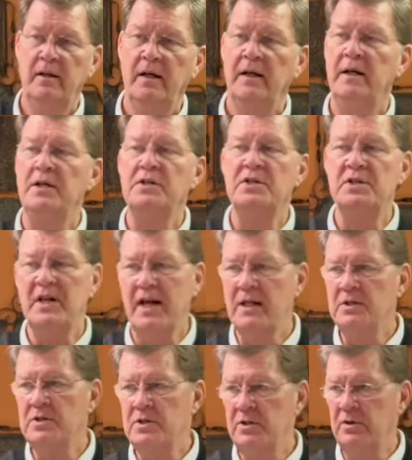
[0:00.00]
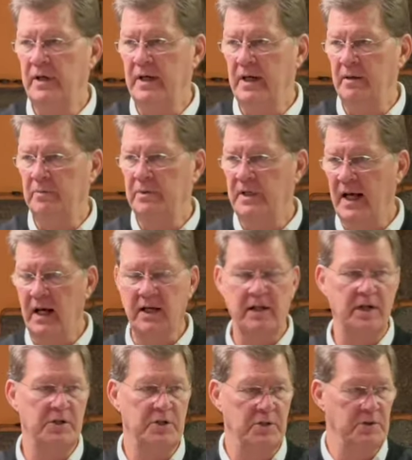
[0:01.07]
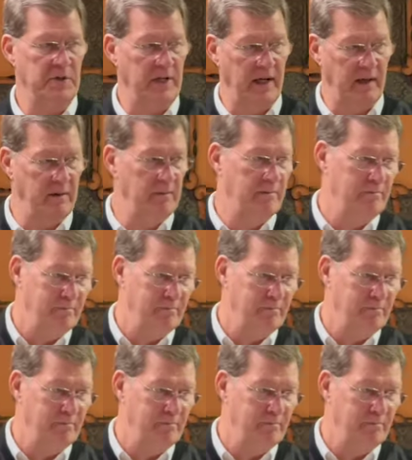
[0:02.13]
And he sends to him delegates who say,